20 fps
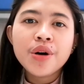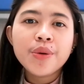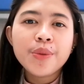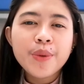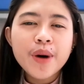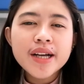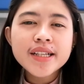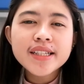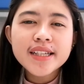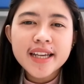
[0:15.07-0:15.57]

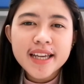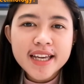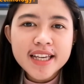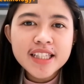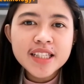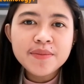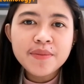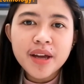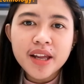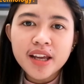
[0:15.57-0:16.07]
what
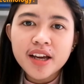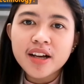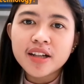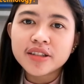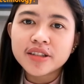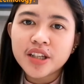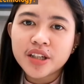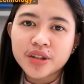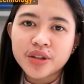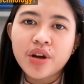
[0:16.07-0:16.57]
is medical
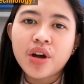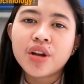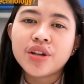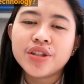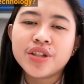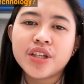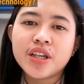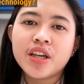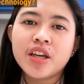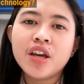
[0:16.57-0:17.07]

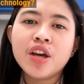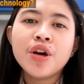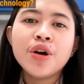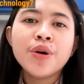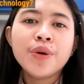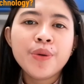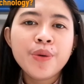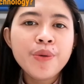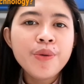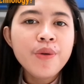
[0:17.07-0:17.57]
technology,
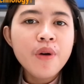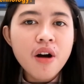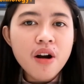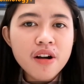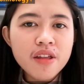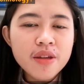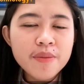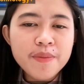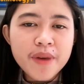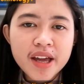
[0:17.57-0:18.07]
who
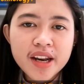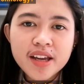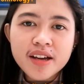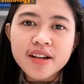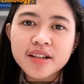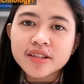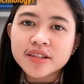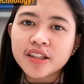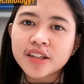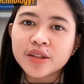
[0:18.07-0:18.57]
are the
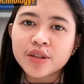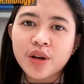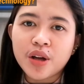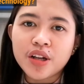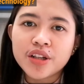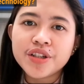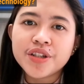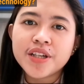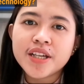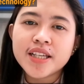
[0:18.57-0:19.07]
medical
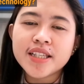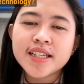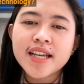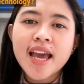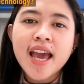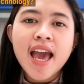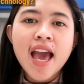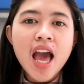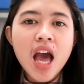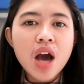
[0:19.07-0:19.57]
technologists,
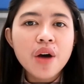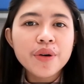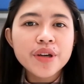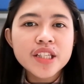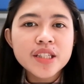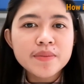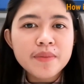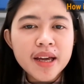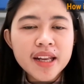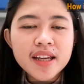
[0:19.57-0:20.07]
how
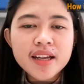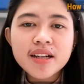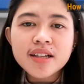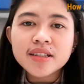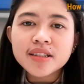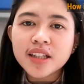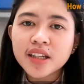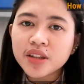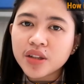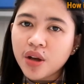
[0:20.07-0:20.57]
is medical
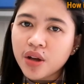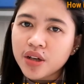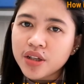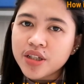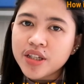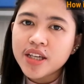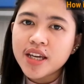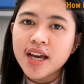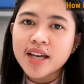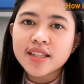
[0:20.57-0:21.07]

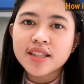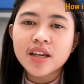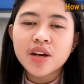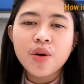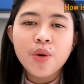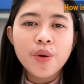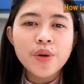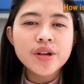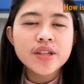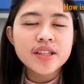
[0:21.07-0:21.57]
technology as a
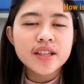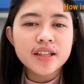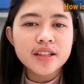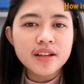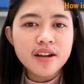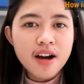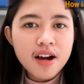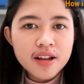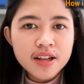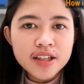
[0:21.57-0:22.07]
course in
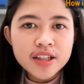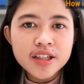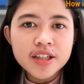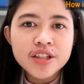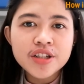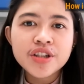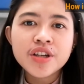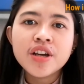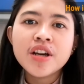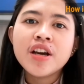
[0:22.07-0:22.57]

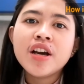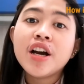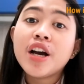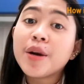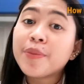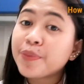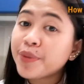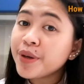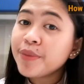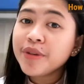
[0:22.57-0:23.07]
college, a
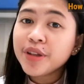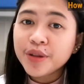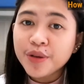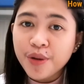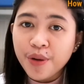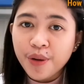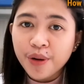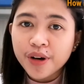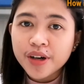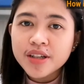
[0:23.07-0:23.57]
pre-med
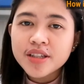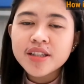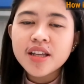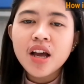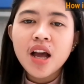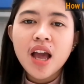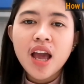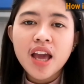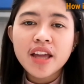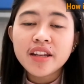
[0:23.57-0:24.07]
course,
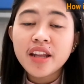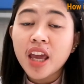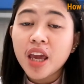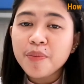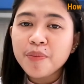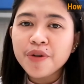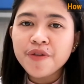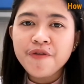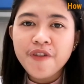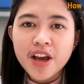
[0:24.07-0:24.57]
and a
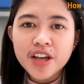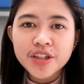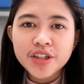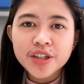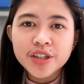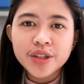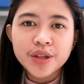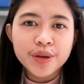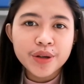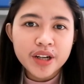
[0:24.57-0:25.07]

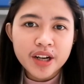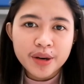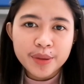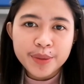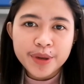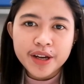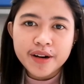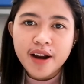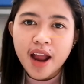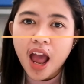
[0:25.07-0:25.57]
profession or
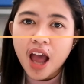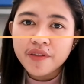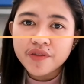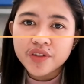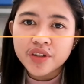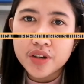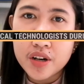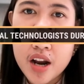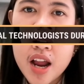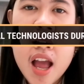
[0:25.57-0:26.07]
career
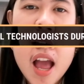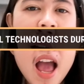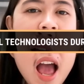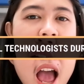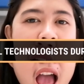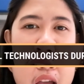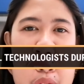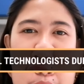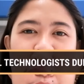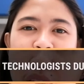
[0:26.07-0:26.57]
after.
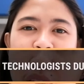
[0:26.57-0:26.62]
I